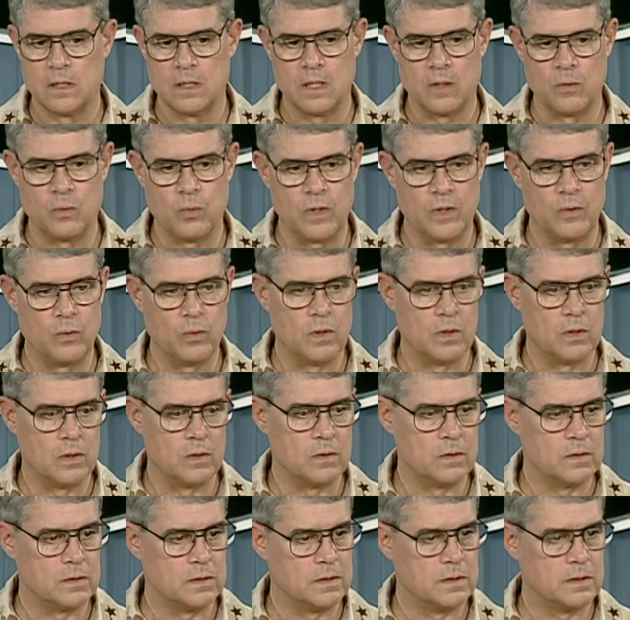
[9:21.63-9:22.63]
and we
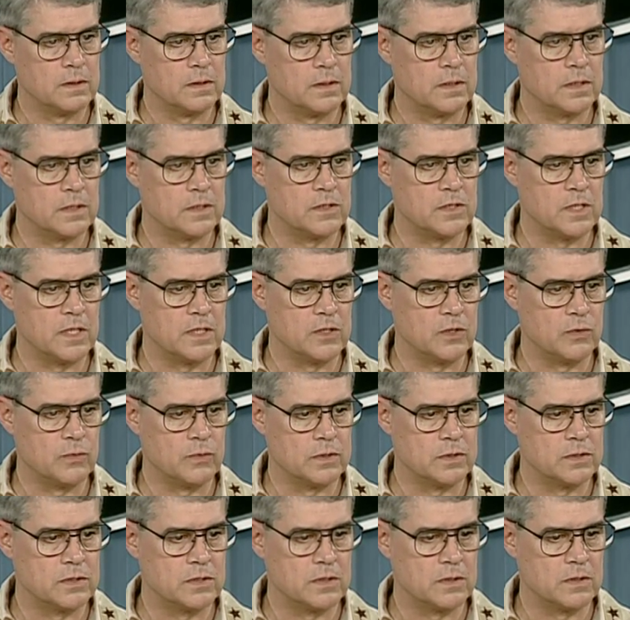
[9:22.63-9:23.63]
will continue
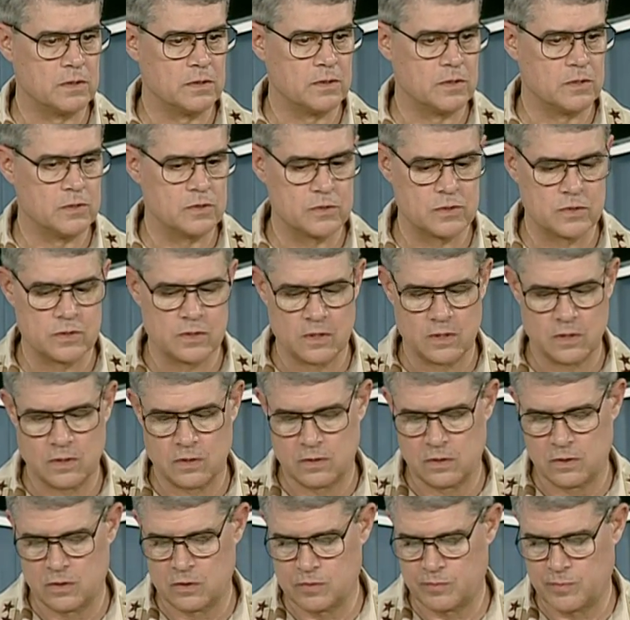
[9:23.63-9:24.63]
until those uh,
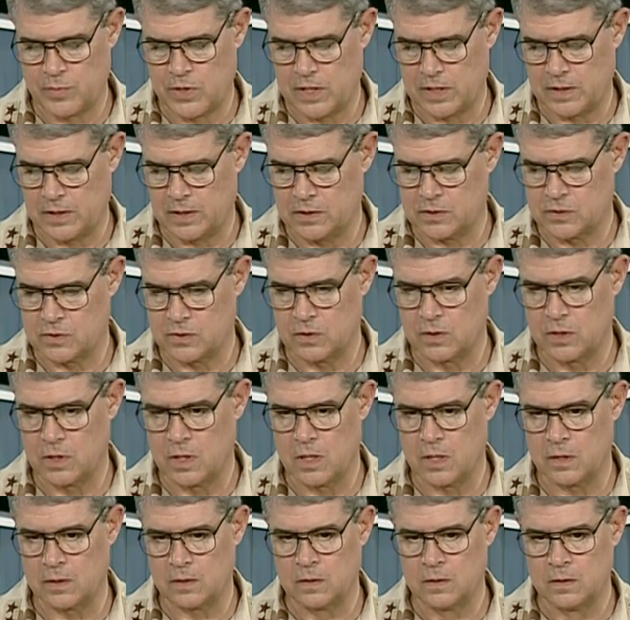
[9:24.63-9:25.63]
those pockets are
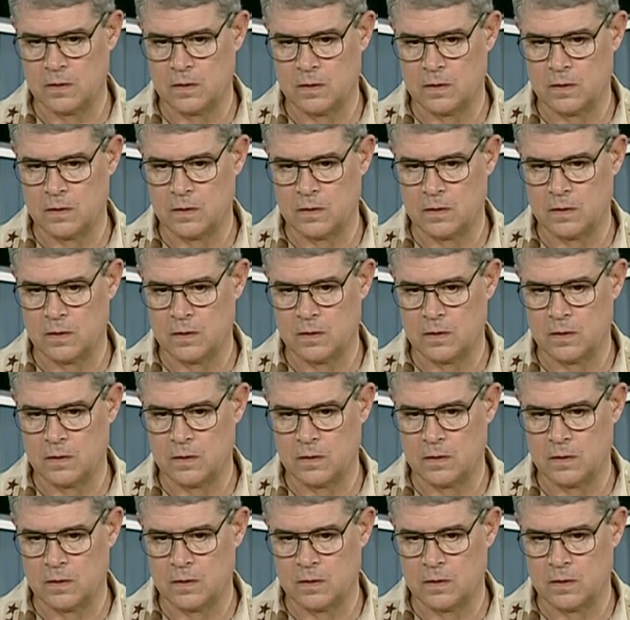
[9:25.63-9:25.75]
gone.